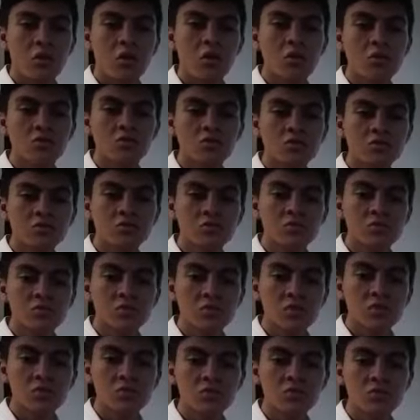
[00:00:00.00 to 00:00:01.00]
also
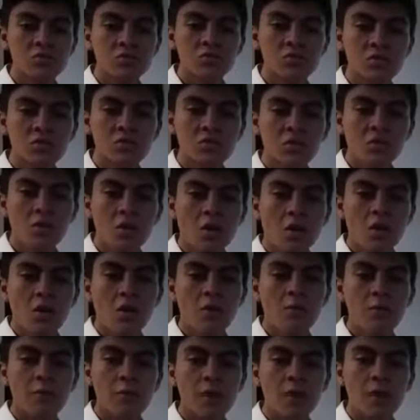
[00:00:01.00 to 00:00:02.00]
studied using
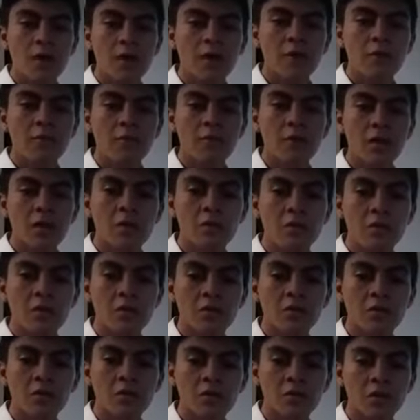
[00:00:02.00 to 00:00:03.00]
of hay
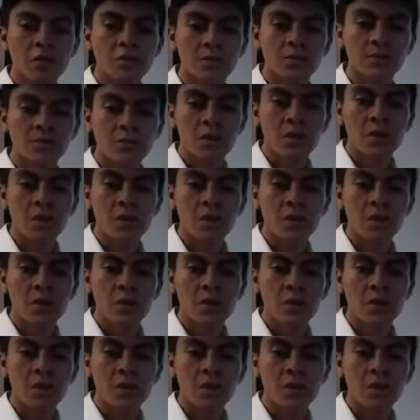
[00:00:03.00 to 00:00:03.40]
fiber content.